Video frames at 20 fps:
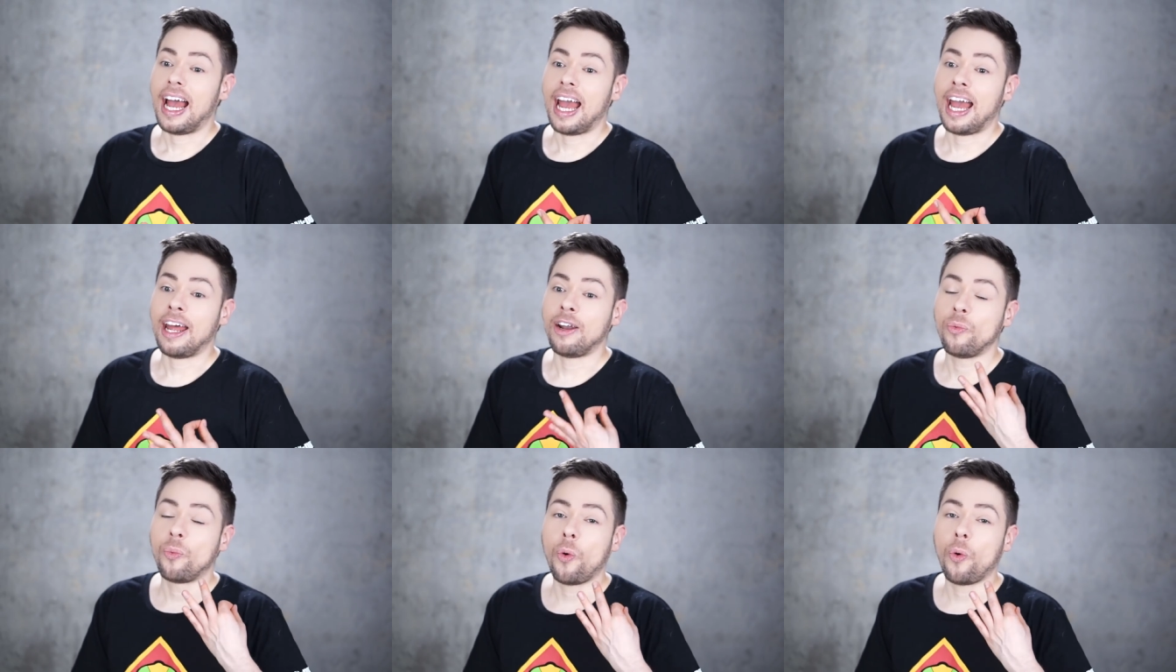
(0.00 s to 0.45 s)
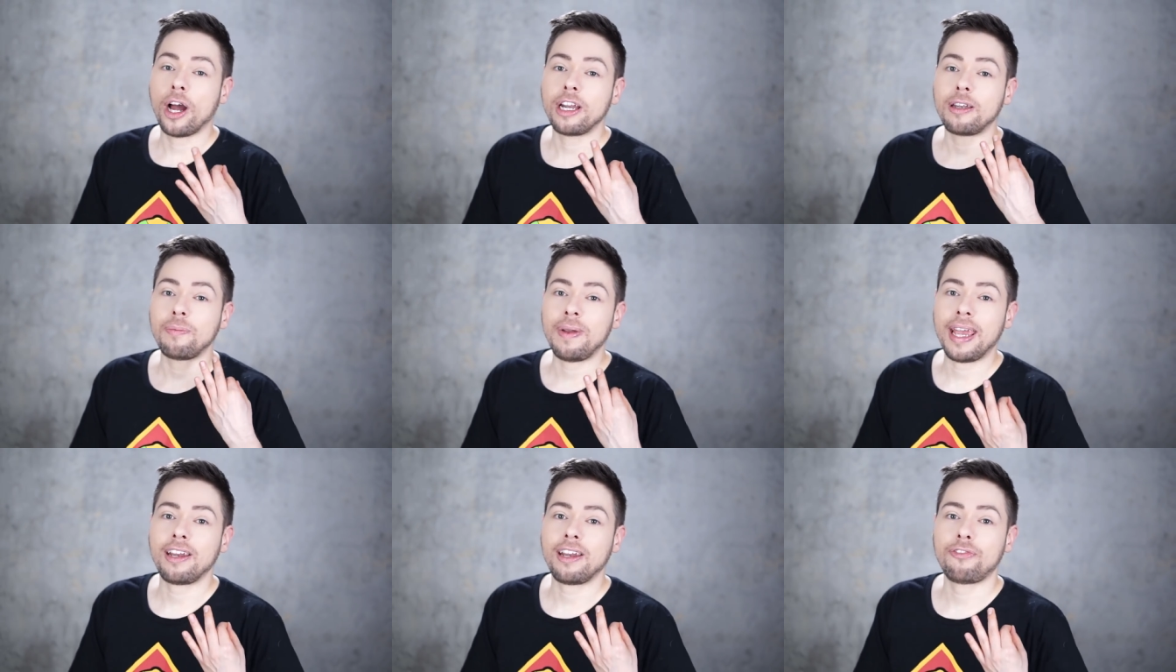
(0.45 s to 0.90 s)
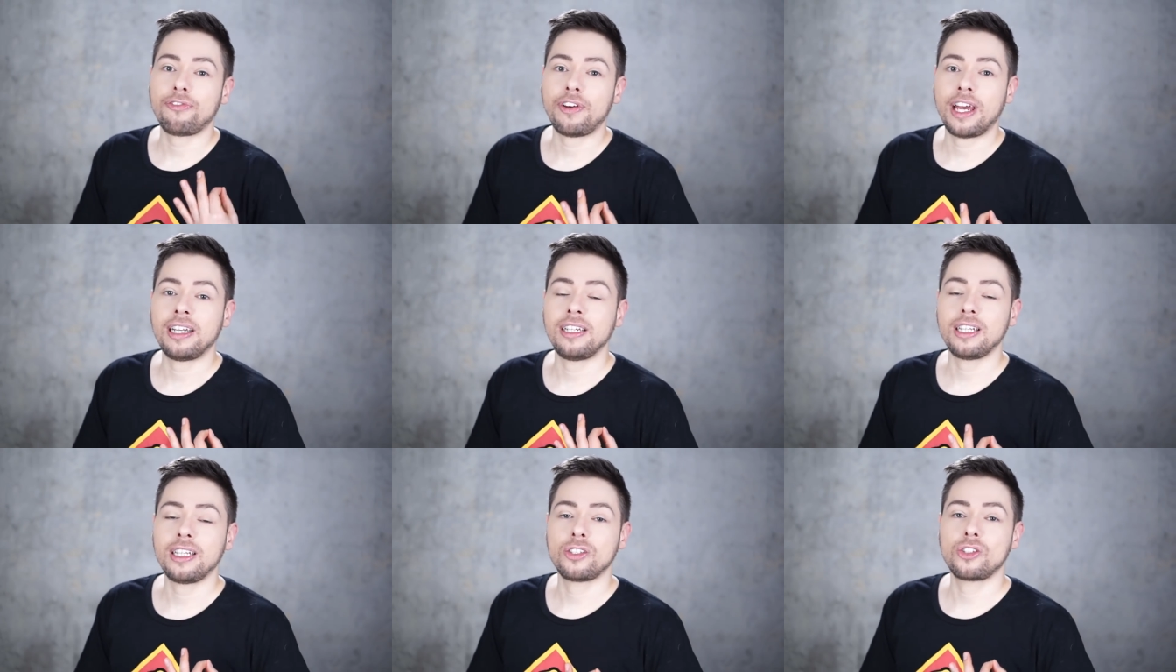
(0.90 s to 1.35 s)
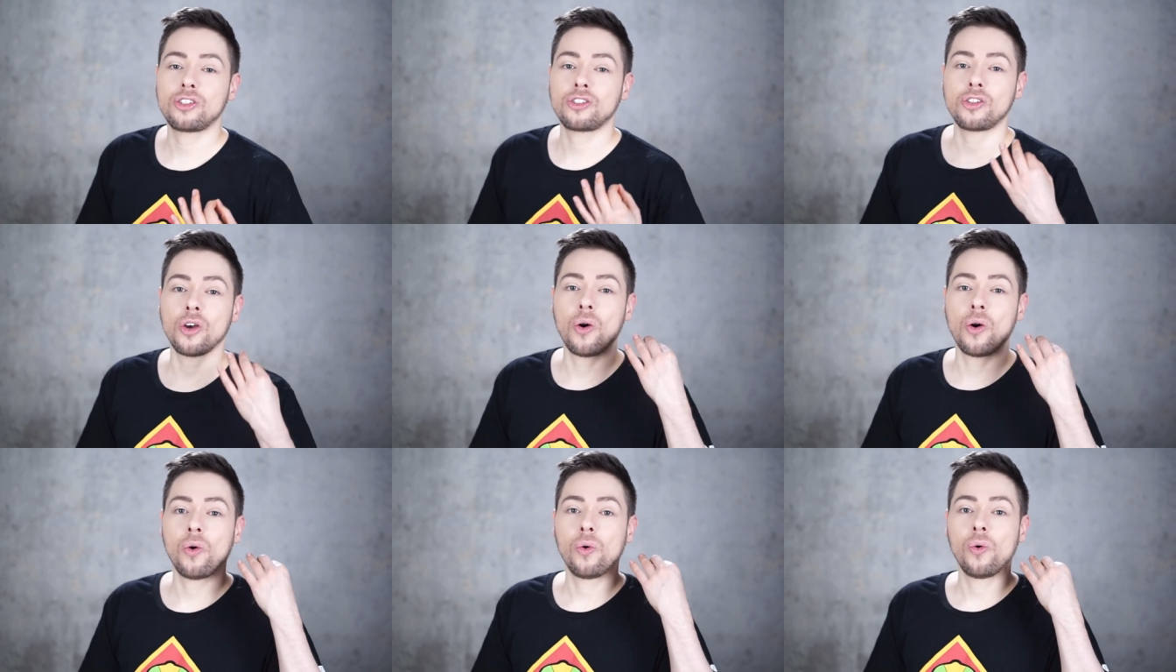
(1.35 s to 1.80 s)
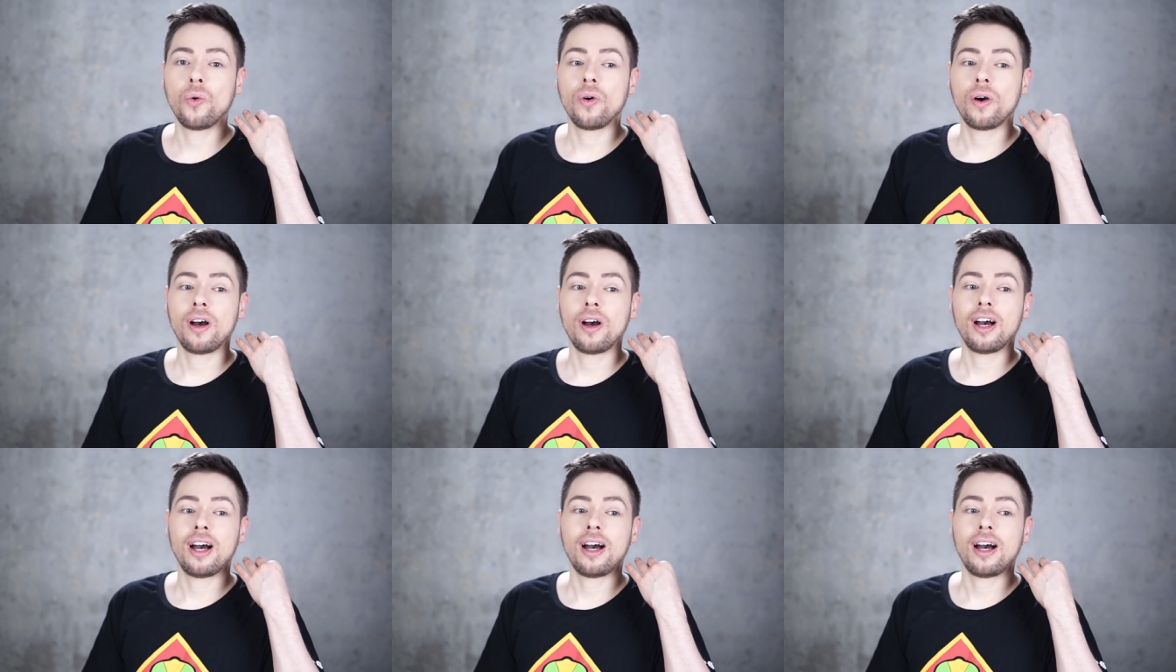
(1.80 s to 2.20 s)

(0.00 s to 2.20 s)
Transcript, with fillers: and what made fendi so